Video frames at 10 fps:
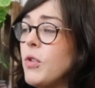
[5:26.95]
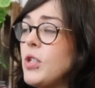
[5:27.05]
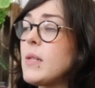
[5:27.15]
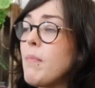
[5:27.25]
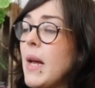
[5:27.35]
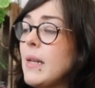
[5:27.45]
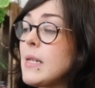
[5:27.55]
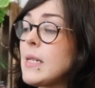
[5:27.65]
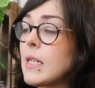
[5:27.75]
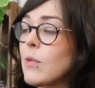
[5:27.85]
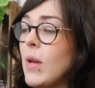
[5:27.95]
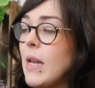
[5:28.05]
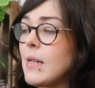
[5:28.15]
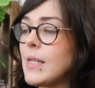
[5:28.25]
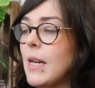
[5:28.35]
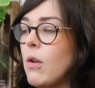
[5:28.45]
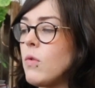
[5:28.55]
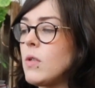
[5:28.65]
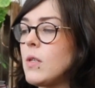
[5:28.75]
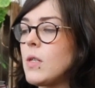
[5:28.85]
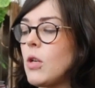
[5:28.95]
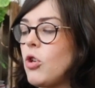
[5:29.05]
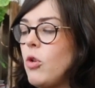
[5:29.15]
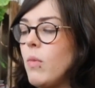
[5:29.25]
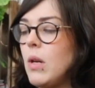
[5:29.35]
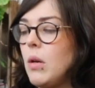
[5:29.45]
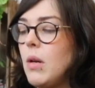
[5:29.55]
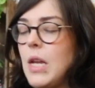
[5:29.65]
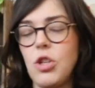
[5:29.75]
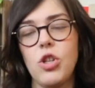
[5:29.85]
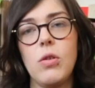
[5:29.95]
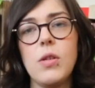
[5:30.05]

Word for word: which is Madness Explained, Psychosis and Human Nature.